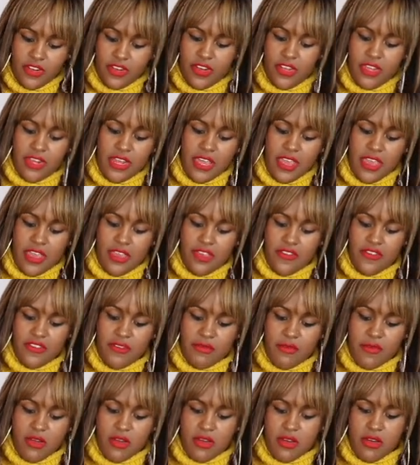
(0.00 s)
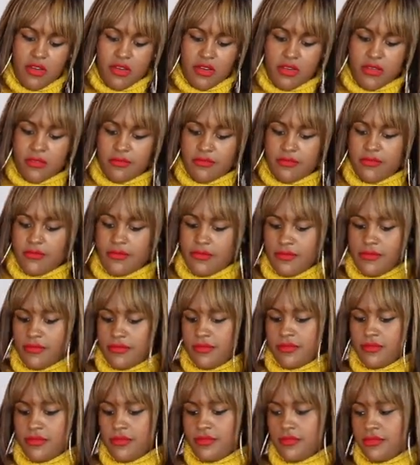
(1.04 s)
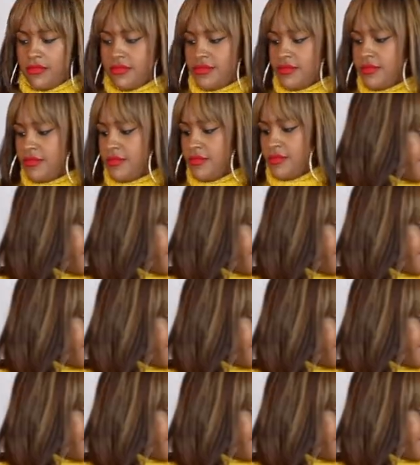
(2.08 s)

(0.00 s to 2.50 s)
This is a very thick mixture, so